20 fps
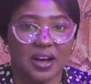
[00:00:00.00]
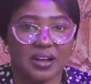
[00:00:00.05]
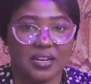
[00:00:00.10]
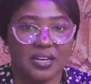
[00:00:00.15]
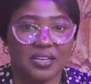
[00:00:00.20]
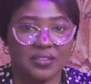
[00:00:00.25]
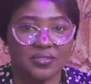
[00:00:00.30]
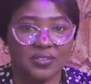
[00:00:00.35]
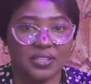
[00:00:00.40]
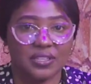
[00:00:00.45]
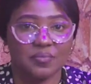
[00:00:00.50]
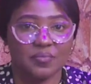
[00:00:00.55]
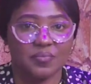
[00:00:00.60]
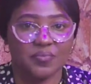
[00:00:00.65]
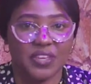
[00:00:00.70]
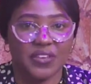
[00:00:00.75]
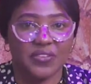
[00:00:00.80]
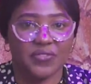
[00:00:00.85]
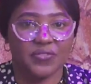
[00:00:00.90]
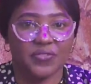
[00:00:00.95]

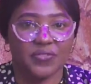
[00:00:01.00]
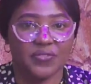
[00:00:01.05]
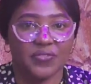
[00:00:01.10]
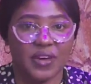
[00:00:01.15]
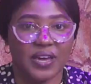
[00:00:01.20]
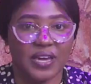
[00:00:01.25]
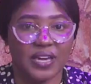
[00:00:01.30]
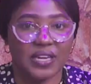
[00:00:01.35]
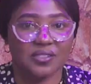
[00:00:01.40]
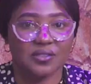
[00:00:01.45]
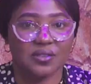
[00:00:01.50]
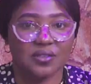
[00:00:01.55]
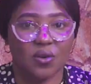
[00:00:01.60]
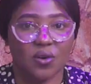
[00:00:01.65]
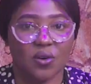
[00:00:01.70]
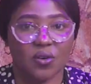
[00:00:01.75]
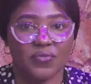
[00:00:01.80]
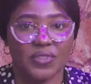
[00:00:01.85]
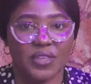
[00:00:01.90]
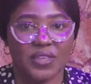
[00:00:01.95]
leaving the fate
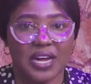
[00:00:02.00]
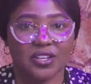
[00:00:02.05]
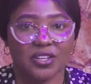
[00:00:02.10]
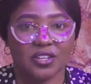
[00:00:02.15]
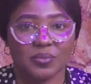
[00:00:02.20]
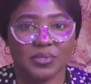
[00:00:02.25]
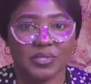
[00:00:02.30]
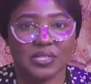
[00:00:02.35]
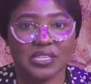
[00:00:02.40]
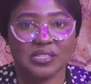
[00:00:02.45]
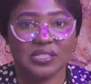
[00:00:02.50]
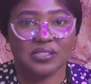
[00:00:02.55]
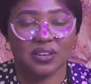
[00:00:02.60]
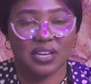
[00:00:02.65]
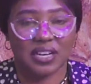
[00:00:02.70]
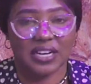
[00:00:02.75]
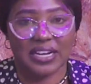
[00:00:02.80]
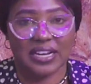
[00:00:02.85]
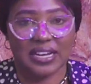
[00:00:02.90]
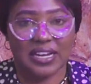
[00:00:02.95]
of the adoptees
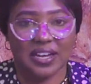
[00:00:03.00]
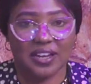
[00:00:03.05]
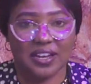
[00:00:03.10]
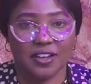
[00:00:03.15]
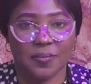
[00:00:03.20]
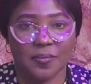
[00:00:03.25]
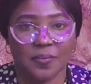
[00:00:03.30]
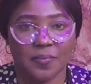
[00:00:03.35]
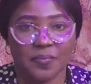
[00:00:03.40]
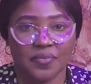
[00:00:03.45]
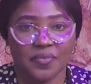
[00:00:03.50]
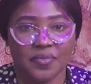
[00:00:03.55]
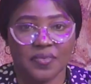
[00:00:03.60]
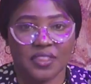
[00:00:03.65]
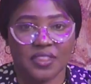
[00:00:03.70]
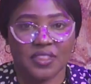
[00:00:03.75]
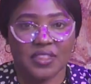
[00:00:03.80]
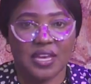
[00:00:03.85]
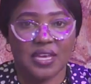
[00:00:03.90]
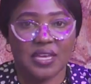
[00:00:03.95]
unclear.
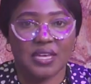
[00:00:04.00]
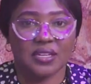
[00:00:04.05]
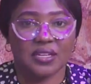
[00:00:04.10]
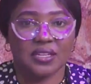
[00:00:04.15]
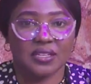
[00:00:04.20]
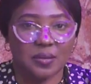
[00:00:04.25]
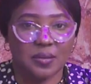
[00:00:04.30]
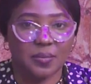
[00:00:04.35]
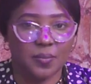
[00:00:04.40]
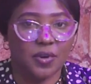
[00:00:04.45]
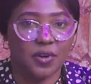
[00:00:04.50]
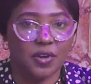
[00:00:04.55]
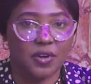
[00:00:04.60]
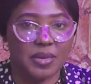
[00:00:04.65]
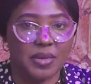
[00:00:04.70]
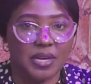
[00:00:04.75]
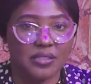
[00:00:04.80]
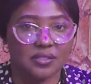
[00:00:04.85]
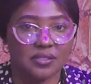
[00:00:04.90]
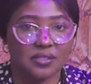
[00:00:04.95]
The
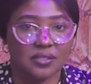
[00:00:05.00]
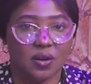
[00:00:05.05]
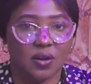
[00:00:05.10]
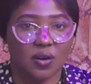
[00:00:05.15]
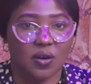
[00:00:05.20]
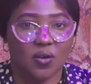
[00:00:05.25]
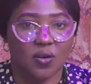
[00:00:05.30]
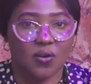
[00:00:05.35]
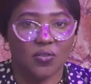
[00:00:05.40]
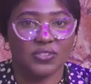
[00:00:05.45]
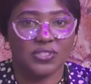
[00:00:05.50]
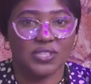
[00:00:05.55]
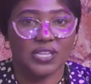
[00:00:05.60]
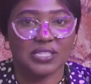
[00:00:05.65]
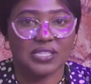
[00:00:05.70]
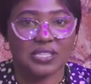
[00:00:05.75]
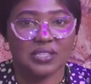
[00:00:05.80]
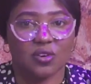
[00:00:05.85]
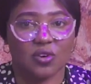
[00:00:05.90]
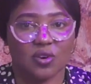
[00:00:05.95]
deployment of
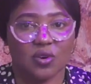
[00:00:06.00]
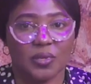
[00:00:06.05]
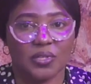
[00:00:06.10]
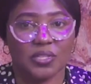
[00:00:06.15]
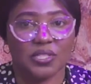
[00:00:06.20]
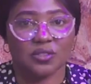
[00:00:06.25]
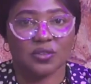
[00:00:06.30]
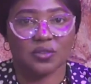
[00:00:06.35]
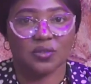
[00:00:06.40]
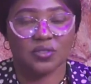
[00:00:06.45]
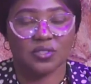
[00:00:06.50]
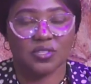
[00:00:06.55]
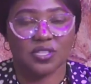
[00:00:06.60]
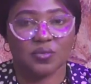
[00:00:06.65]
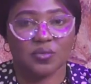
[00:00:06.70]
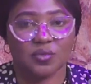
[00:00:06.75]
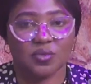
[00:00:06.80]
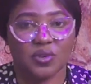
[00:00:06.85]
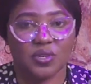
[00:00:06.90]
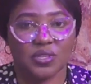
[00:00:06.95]
tactical political
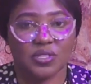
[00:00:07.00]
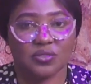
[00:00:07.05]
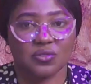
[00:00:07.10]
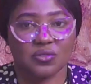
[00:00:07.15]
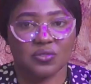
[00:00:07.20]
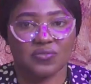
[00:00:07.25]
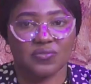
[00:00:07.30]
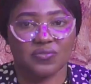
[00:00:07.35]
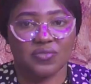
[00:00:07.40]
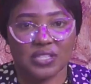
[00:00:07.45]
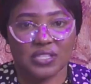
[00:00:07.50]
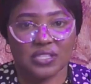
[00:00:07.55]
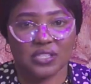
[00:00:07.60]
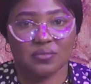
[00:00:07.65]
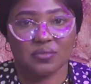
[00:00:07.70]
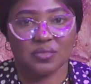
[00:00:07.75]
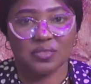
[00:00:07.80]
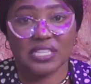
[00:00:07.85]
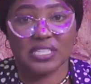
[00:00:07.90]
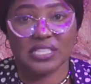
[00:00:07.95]
team to rescue the
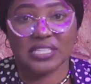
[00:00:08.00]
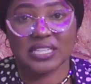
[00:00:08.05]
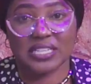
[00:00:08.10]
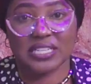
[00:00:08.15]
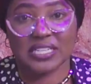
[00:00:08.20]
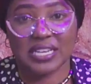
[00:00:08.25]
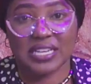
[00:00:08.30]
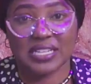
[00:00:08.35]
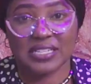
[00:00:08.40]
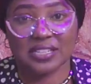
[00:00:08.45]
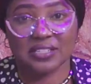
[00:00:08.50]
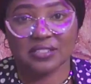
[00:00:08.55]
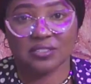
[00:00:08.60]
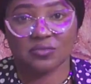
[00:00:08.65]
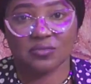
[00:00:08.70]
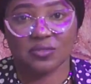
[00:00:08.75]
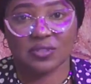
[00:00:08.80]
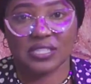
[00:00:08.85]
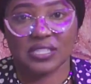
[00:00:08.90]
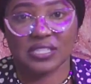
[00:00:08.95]
victims is a
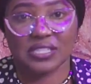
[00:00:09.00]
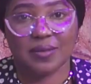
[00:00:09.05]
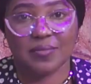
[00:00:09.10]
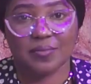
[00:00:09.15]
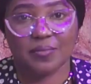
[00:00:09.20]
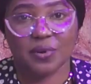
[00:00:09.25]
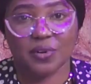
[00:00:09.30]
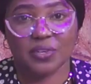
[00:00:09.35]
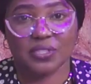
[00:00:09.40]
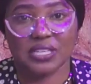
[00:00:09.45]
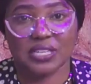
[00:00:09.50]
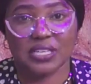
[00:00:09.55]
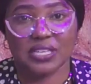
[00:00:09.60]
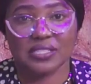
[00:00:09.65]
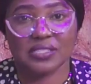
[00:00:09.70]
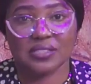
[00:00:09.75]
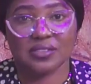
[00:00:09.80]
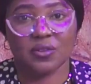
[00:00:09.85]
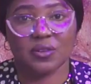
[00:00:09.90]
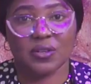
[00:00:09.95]
necessary step, but
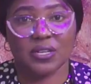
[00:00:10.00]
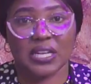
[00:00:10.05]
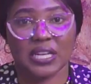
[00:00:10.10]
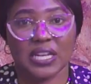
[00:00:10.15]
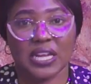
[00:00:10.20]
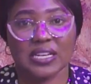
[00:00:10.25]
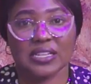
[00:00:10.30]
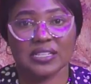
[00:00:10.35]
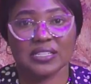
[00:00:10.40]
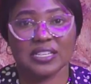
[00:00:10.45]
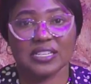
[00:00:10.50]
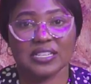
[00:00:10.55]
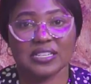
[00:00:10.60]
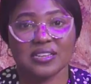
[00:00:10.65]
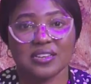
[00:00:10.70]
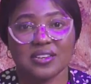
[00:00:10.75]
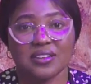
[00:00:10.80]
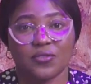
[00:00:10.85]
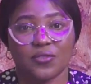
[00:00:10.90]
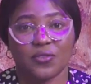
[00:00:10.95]
it underlines the
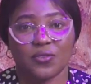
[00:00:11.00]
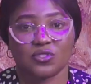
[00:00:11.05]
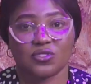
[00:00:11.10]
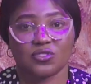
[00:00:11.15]
need for